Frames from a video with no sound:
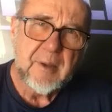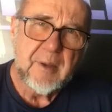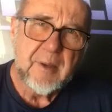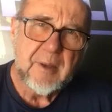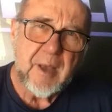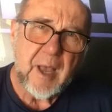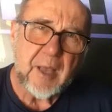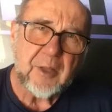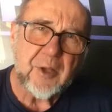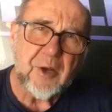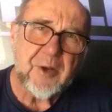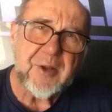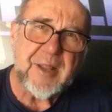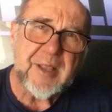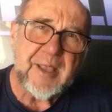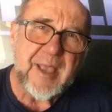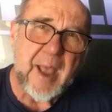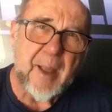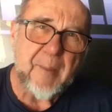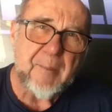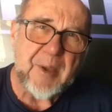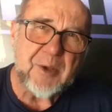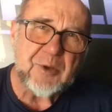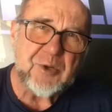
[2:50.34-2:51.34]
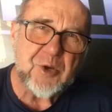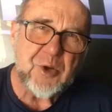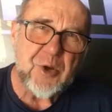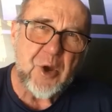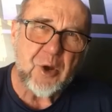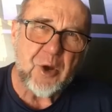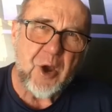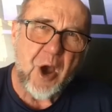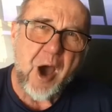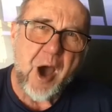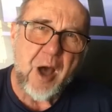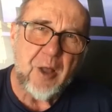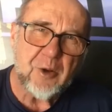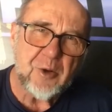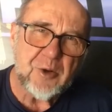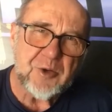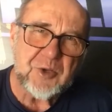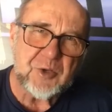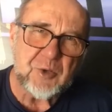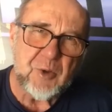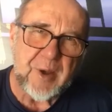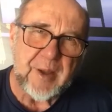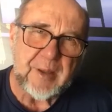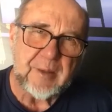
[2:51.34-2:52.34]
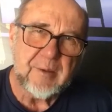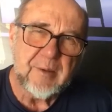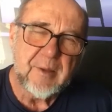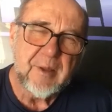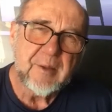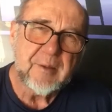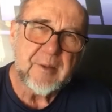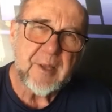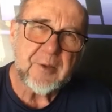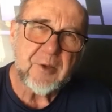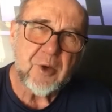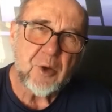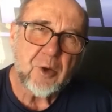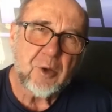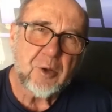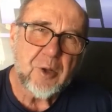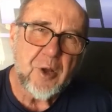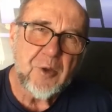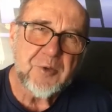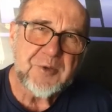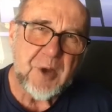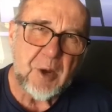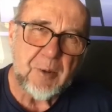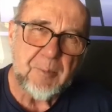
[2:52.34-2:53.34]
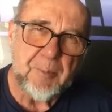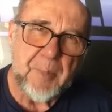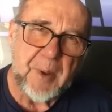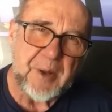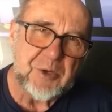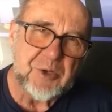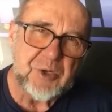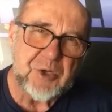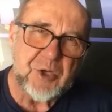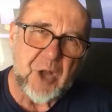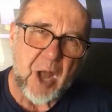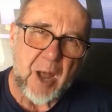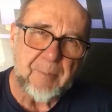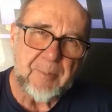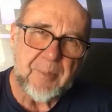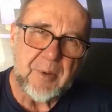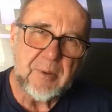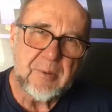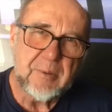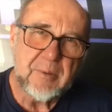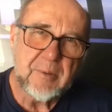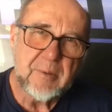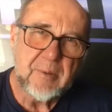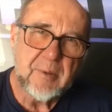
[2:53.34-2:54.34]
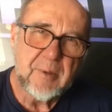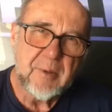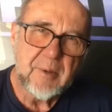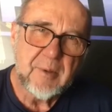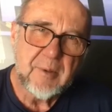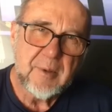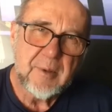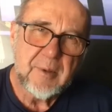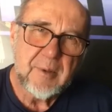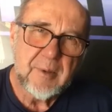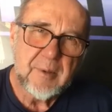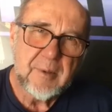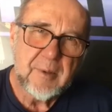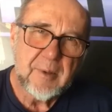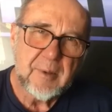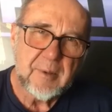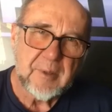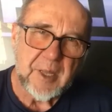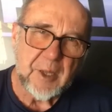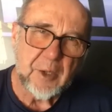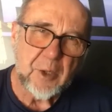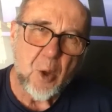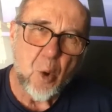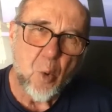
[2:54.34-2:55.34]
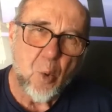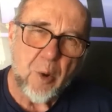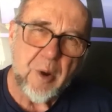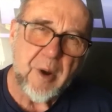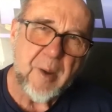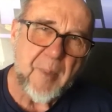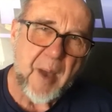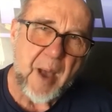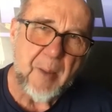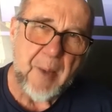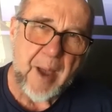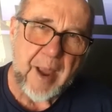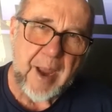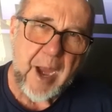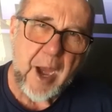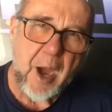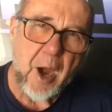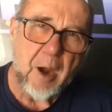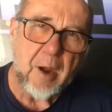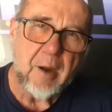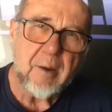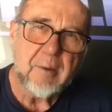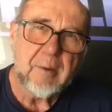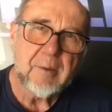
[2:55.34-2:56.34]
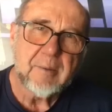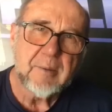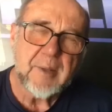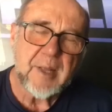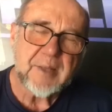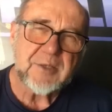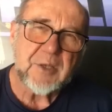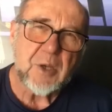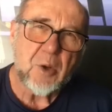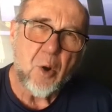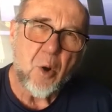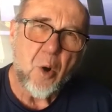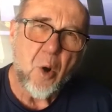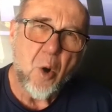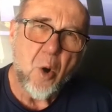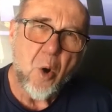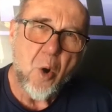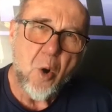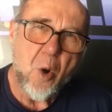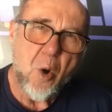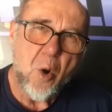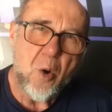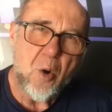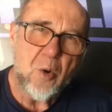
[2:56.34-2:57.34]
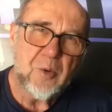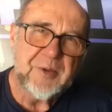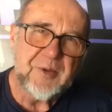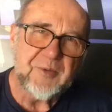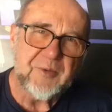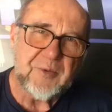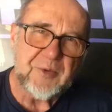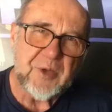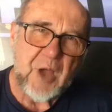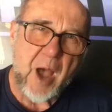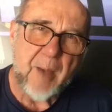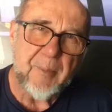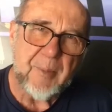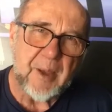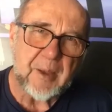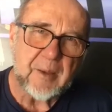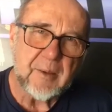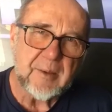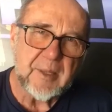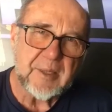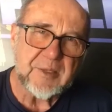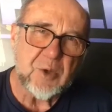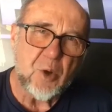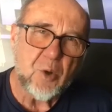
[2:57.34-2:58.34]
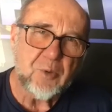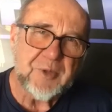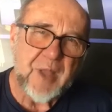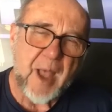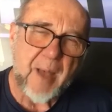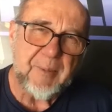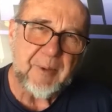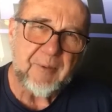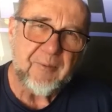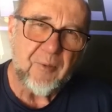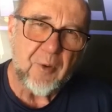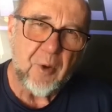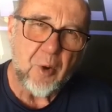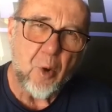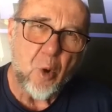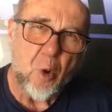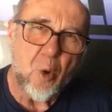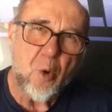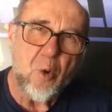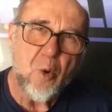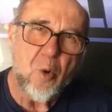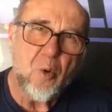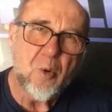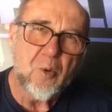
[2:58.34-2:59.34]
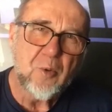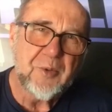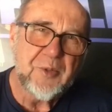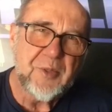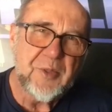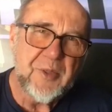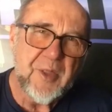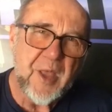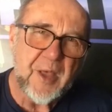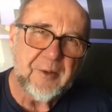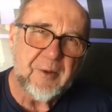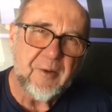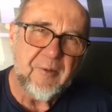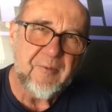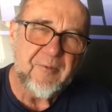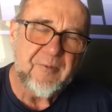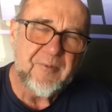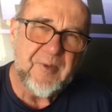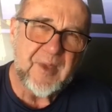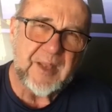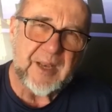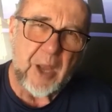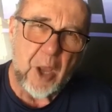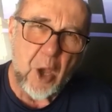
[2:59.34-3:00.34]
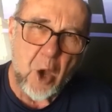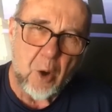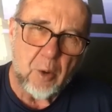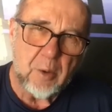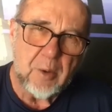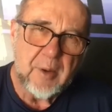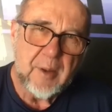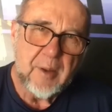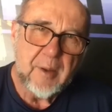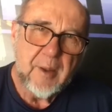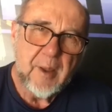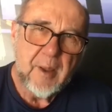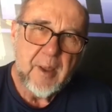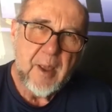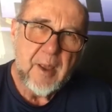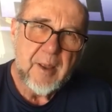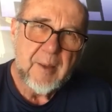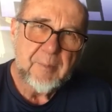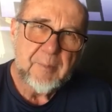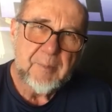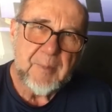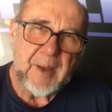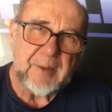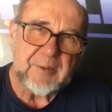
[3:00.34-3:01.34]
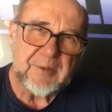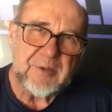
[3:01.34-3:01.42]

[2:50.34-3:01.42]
I learned that you gotta make sure your collar is straight, that your clothes aren't bunched up. Let alone worry about my hair. That's a whole different topic. That's a whole topic for a whole nother video, about